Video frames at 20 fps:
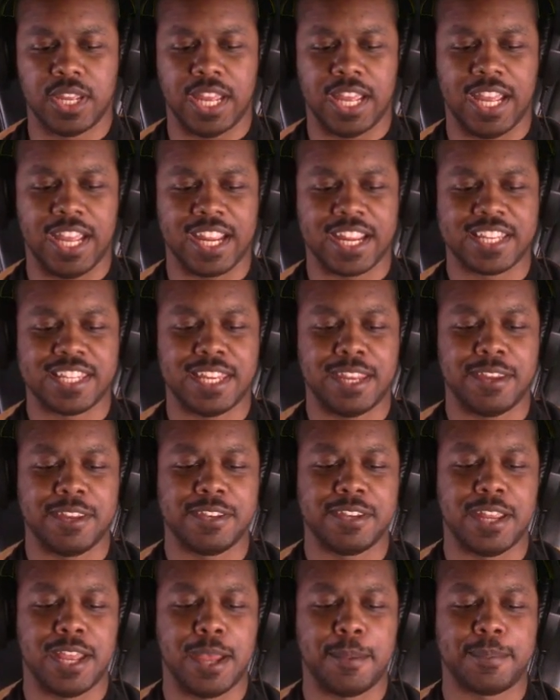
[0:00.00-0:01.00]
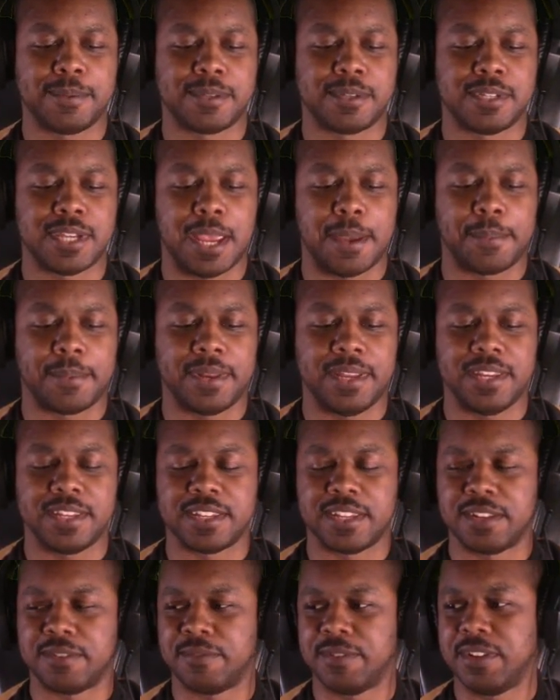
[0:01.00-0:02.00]
I can say apples in Japanese,
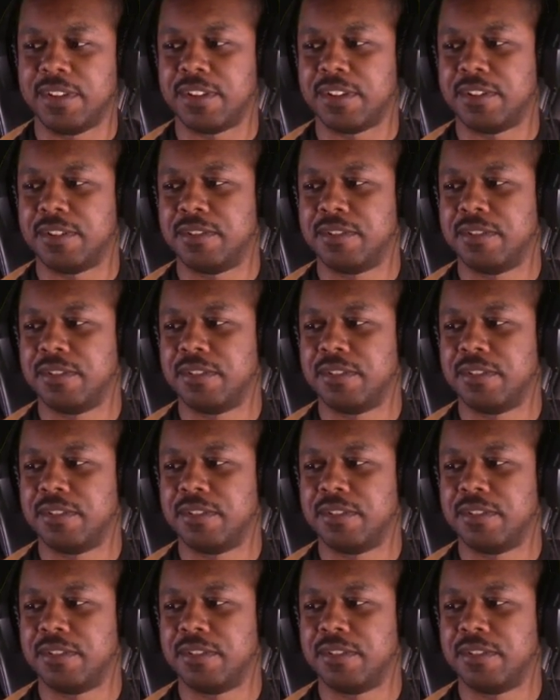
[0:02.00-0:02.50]
and Ringo.